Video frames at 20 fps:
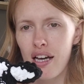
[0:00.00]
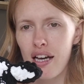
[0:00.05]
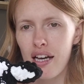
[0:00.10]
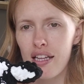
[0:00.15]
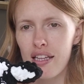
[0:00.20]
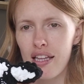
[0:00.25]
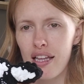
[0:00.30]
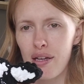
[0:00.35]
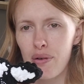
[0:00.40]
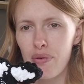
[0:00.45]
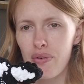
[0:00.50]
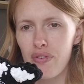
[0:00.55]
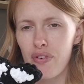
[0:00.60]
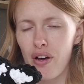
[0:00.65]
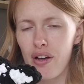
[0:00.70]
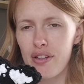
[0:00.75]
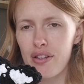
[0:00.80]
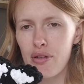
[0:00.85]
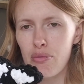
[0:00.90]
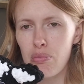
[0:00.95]
And like we've
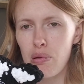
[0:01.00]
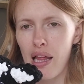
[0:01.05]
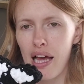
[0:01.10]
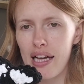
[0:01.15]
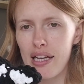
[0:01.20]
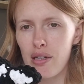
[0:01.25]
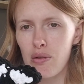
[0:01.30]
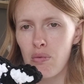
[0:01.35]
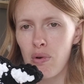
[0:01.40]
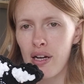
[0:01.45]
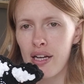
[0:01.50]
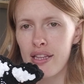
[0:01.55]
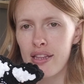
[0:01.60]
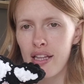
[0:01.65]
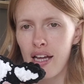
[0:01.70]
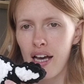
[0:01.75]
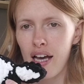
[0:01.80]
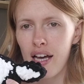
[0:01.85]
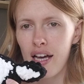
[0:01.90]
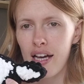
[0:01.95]
got the black and white in
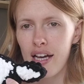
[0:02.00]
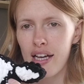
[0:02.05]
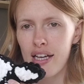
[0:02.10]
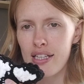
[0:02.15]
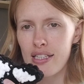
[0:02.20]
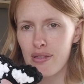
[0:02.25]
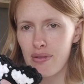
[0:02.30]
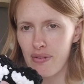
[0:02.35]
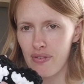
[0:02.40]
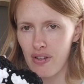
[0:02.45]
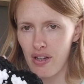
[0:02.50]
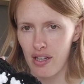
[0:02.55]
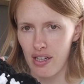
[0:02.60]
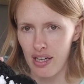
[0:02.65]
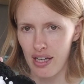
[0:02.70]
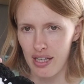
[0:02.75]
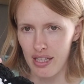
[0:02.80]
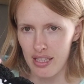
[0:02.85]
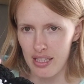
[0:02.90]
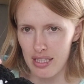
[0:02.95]
the eyes and we've got
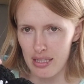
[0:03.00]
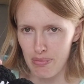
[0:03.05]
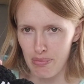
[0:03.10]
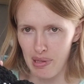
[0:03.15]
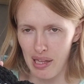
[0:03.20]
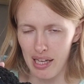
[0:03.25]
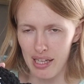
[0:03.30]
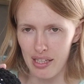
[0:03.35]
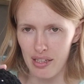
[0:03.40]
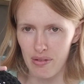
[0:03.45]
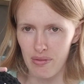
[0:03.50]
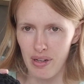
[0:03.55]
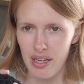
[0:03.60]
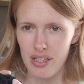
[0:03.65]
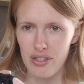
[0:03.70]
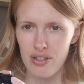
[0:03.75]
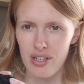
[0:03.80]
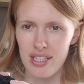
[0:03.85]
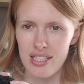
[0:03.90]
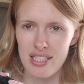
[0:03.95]
kind of these black and white
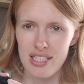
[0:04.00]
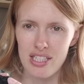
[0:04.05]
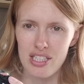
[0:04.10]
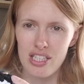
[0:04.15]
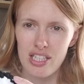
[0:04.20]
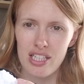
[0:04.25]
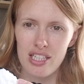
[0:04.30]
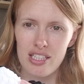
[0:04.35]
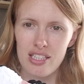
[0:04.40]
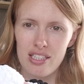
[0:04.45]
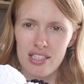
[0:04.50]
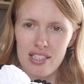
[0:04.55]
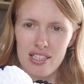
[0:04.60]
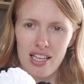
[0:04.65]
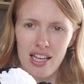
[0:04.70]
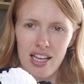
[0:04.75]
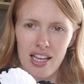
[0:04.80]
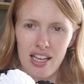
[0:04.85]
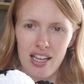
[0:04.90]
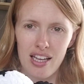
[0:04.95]
transitions
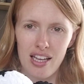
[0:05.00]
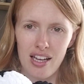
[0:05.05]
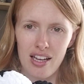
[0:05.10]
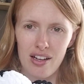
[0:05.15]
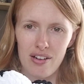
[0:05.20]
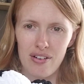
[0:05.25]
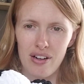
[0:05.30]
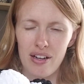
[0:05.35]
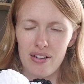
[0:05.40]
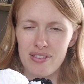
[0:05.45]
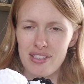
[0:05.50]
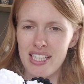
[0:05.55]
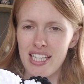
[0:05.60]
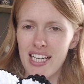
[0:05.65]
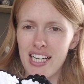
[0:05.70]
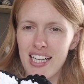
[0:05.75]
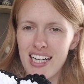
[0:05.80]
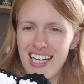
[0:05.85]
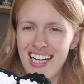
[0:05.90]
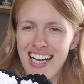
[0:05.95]
around
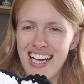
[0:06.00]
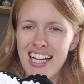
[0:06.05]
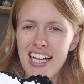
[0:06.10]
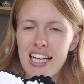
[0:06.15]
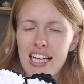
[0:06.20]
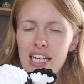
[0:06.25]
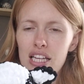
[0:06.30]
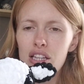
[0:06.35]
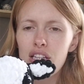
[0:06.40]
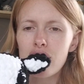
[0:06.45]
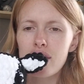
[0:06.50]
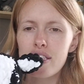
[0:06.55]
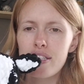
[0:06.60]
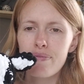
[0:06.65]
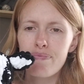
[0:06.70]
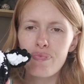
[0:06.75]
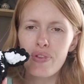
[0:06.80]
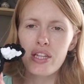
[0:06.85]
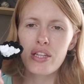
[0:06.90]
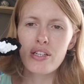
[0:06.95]
here. It looks,
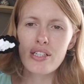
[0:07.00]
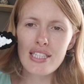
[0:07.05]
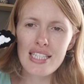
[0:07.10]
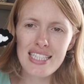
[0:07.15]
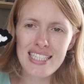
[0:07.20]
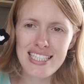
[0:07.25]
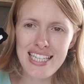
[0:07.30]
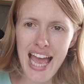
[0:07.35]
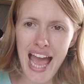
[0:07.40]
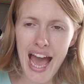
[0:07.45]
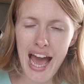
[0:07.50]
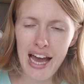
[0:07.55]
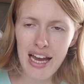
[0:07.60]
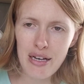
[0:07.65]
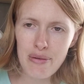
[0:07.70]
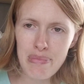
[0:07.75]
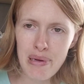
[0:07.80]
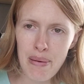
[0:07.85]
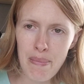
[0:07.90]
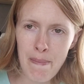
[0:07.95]
it looks a
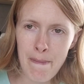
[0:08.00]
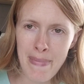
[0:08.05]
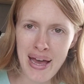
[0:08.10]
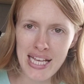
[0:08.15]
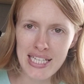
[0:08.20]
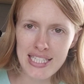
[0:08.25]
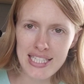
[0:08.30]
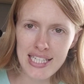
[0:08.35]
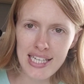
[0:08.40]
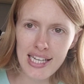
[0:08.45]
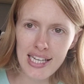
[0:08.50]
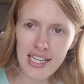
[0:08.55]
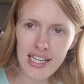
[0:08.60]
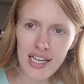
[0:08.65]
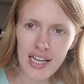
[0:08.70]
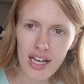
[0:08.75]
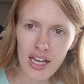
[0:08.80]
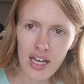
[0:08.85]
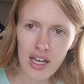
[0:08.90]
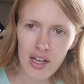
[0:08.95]
tad bit messy,
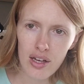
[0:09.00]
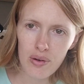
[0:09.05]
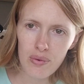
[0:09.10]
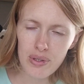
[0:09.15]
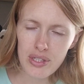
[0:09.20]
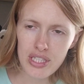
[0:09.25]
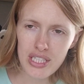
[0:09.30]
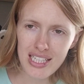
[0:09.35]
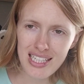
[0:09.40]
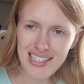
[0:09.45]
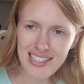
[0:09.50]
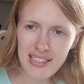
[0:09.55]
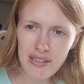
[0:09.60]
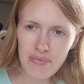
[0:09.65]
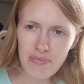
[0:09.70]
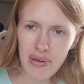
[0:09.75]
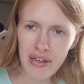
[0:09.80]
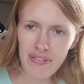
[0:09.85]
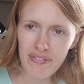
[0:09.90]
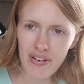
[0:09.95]
which isn't
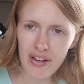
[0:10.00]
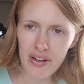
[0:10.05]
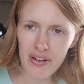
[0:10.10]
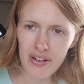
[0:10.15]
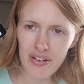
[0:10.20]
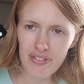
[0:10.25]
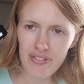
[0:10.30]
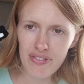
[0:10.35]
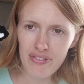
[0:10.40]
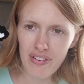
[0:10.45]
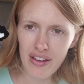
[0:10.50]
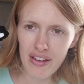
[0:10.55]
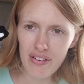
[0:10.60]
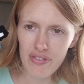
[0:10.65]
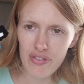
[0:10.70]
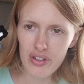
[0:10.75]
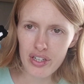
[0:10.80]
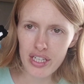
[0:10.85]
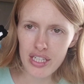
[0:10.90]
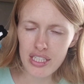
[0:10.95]
my very
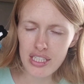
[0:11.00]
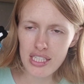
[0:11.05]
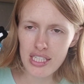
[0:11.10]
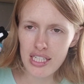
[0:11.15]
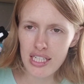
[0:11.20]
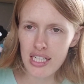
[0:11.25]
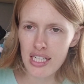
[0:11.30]
favorite.